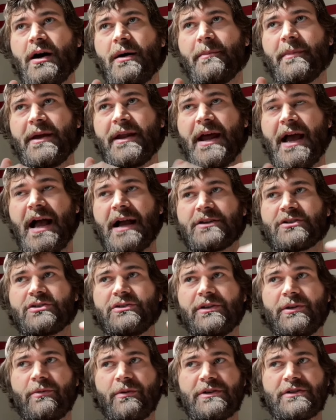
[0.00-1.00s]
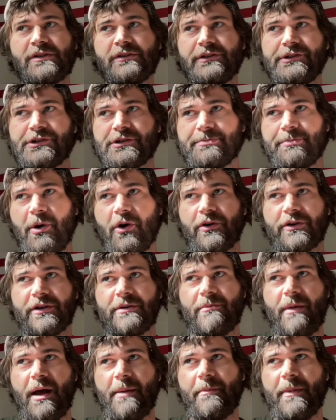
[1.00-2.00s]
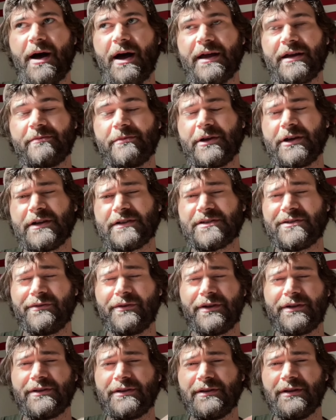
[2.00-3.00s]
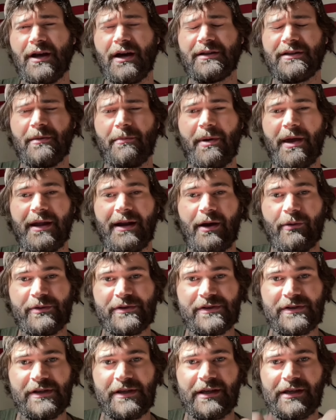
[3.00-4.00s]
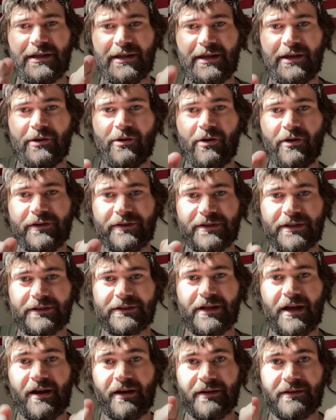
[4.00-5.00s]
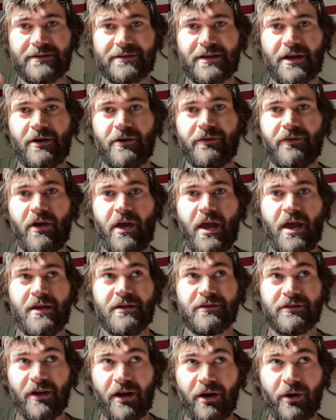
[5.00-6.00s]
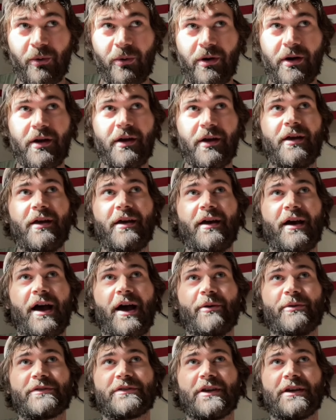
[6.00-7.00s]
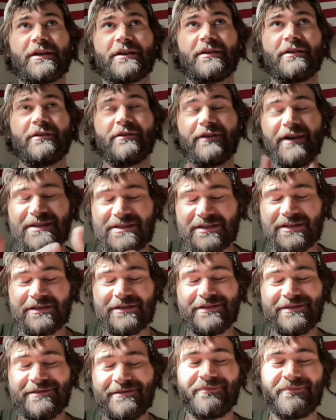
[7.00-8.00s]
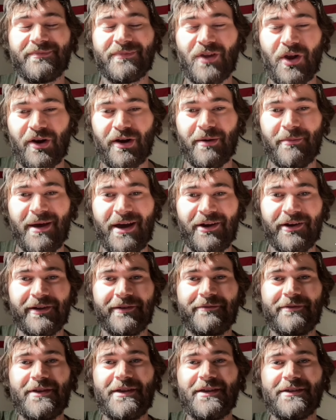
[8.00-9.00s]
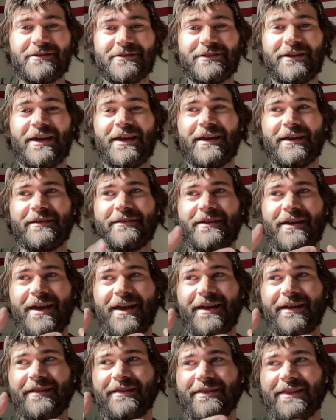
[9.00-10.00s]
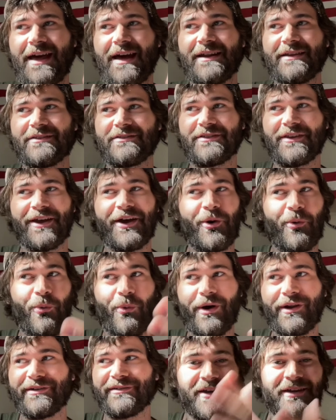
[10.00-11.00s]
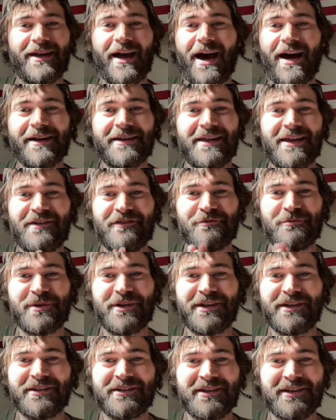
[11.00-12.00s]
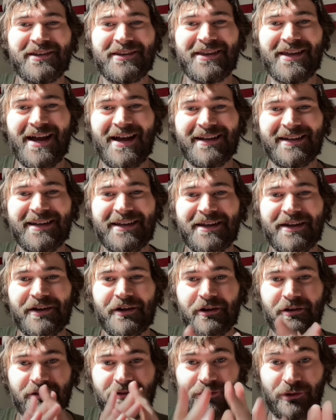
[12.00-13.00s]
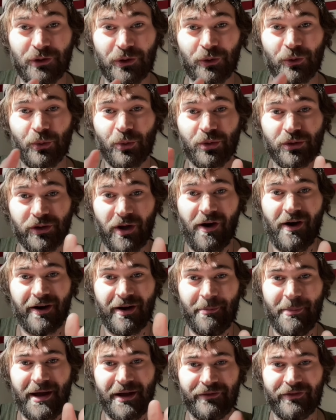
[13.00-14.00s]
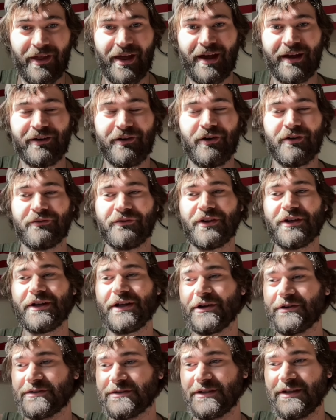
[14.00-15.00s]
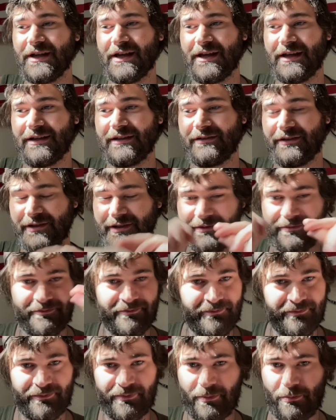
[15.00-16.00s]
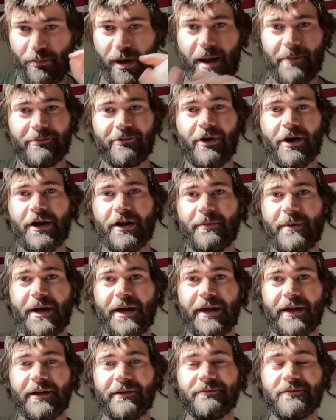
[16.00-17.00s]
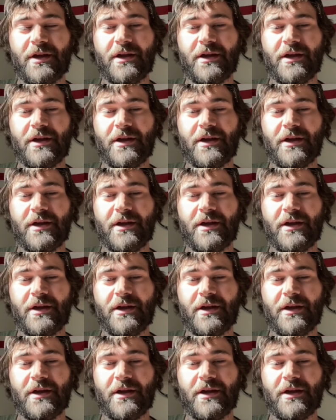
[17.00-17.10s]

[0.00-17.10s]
It actually recently sparked in my mind because of a debate I was seeing here on TikTok itself. So I was like, let's talk about it today. And that is what God gave me the idea to talk about that on video today, like popped right into my head.